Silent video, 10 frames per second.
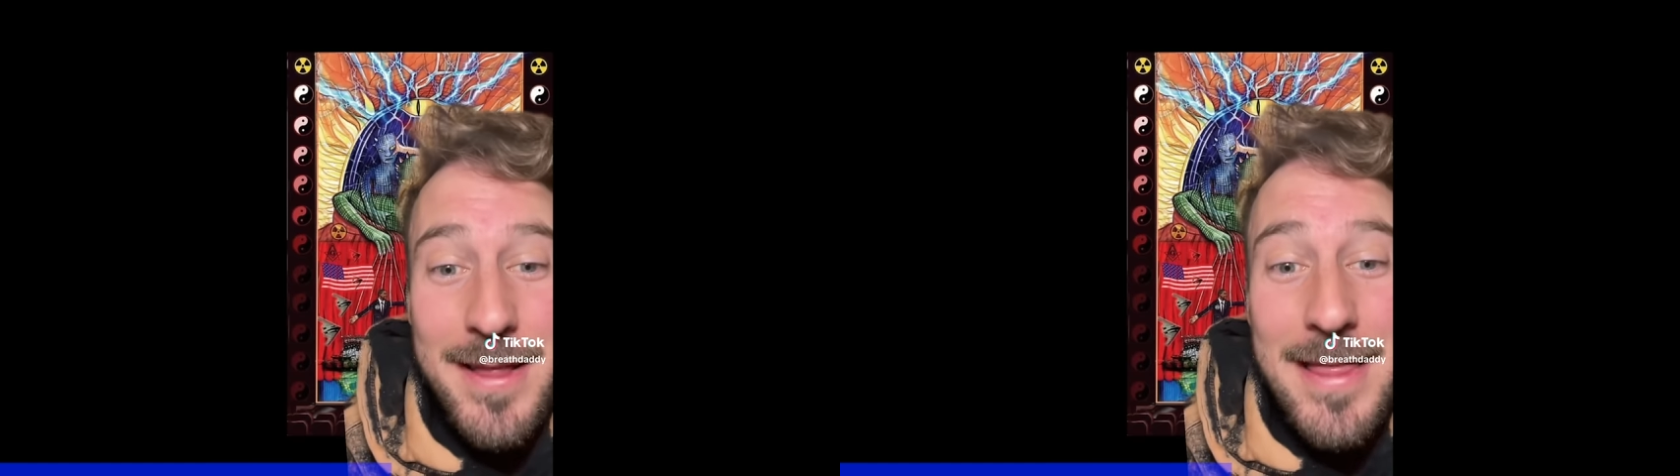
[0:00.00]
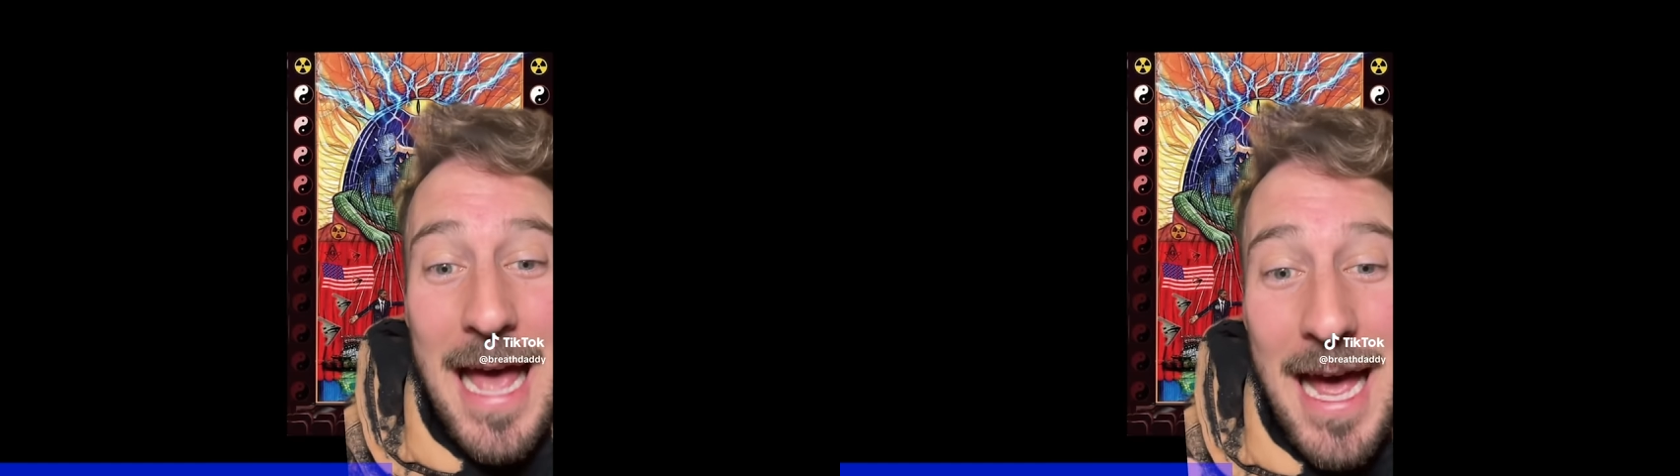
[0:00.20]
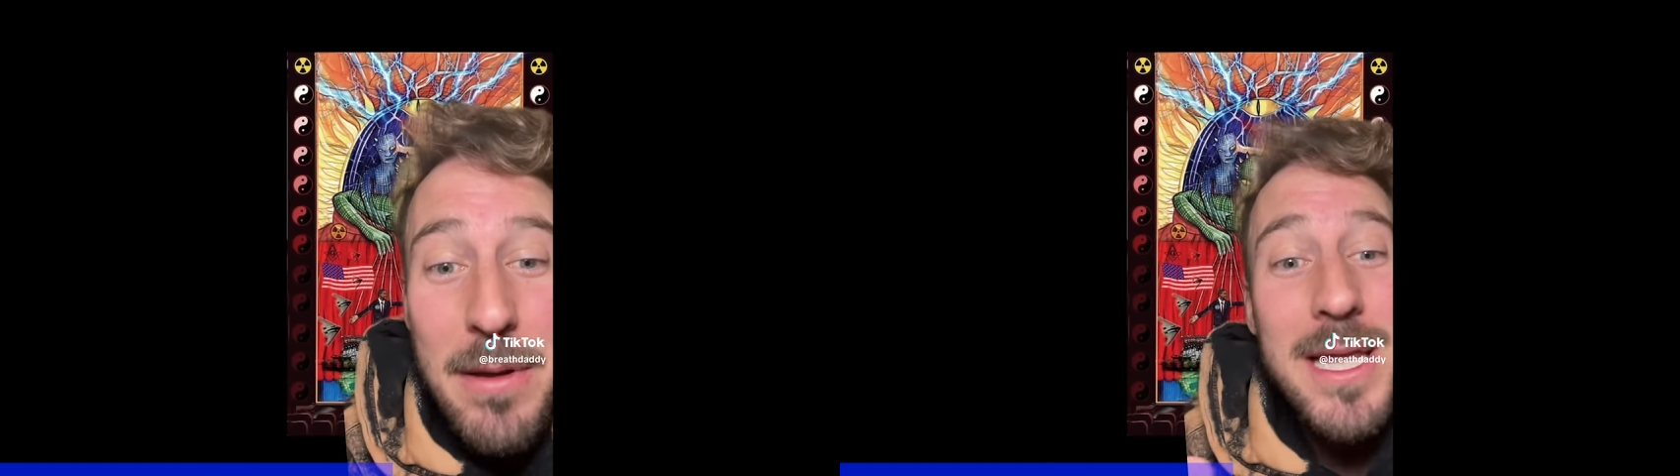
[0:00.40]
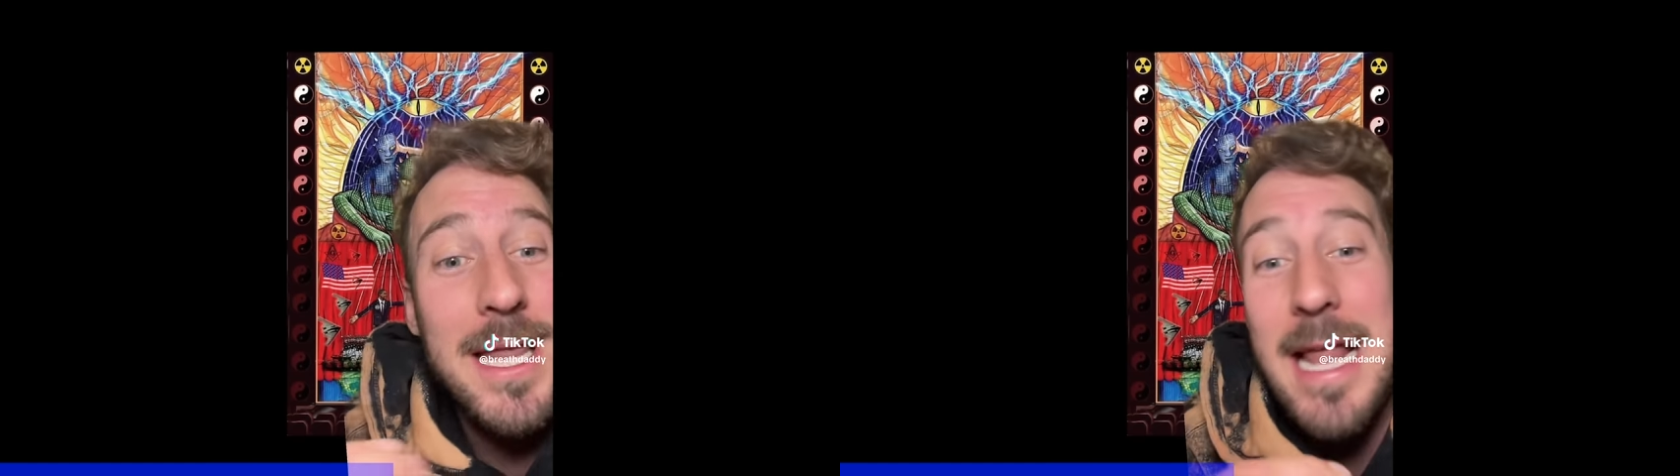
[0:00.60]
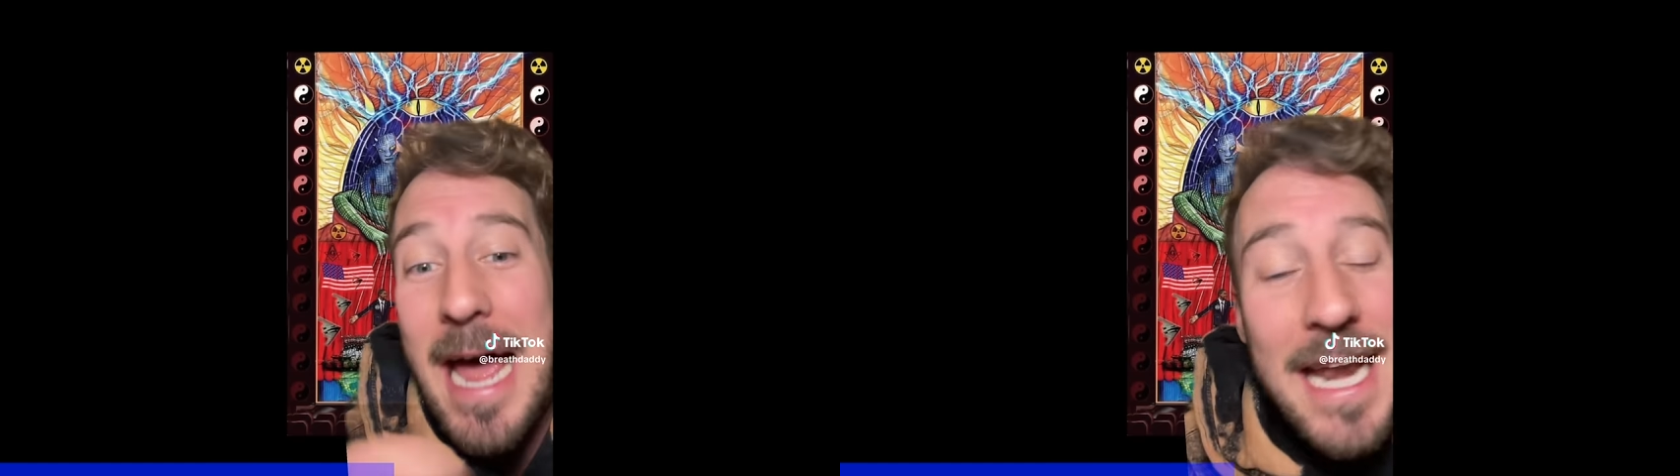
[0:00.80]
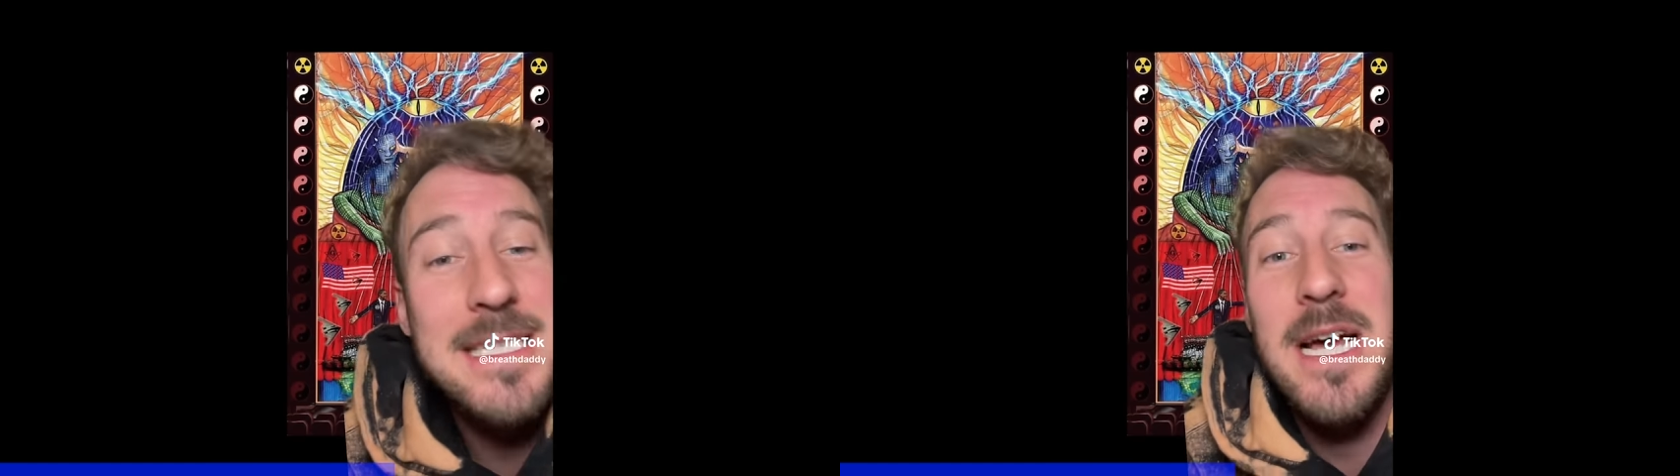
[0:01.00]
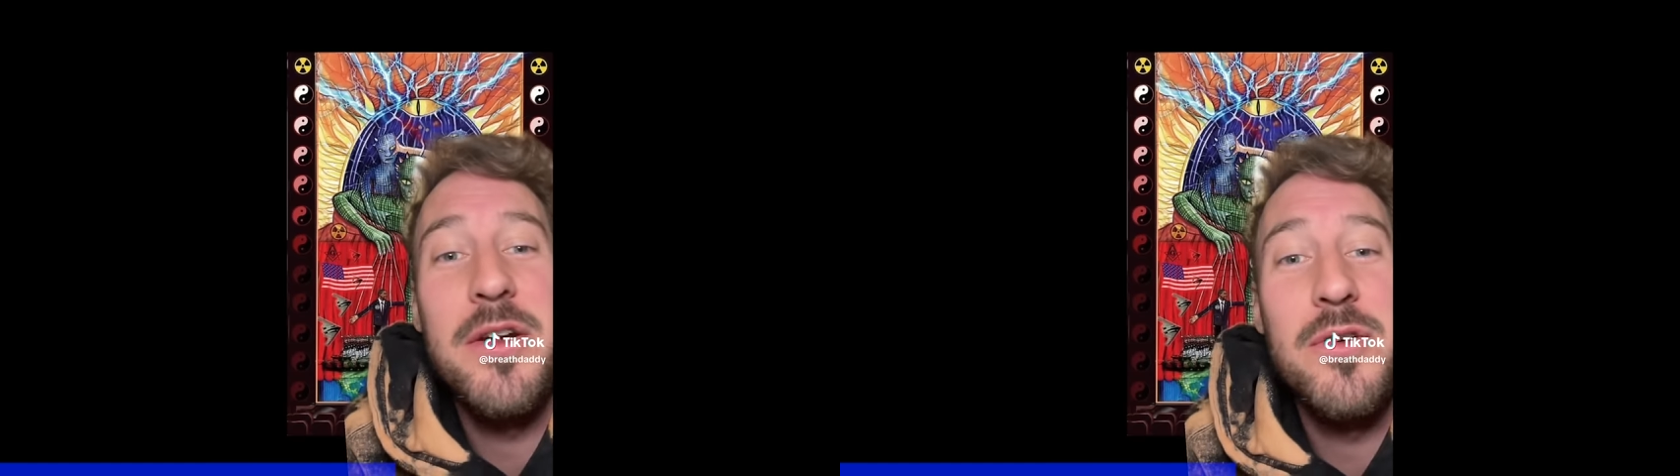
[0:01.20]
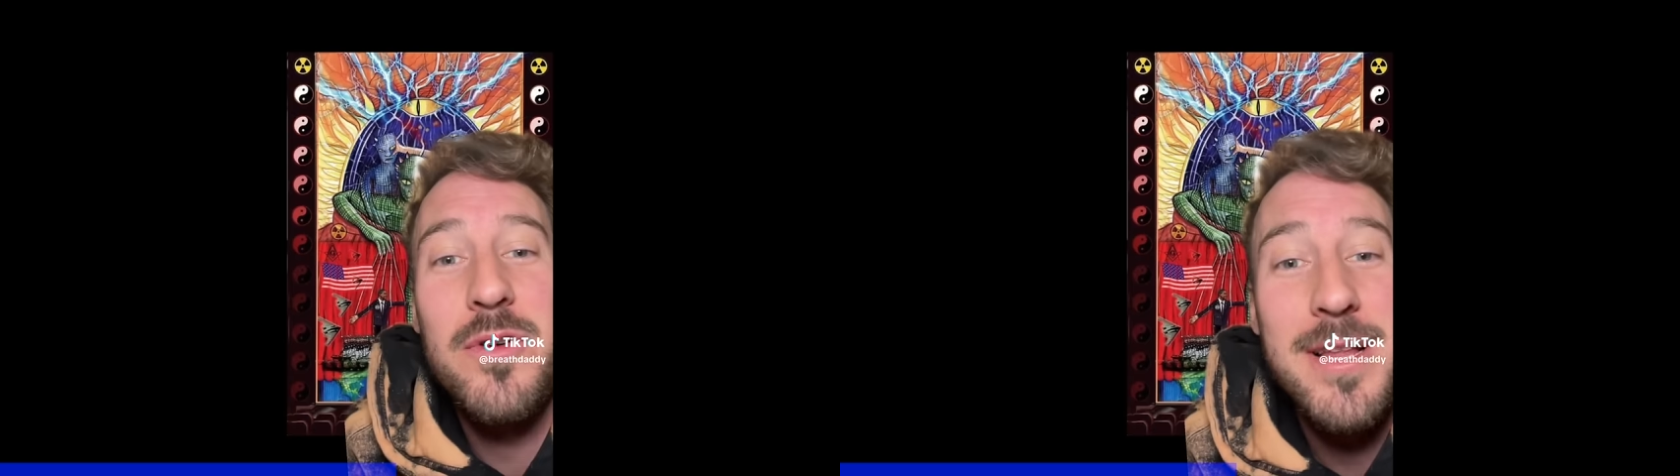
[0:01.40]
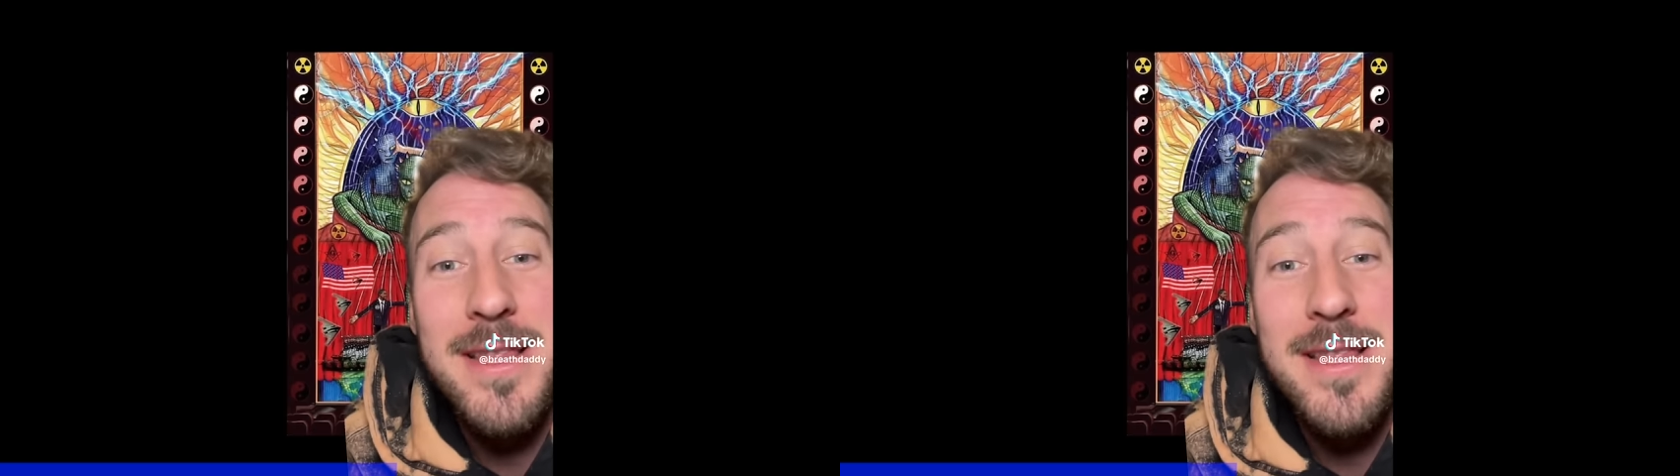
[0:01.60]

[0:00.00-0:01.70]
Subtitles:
that light a tunnel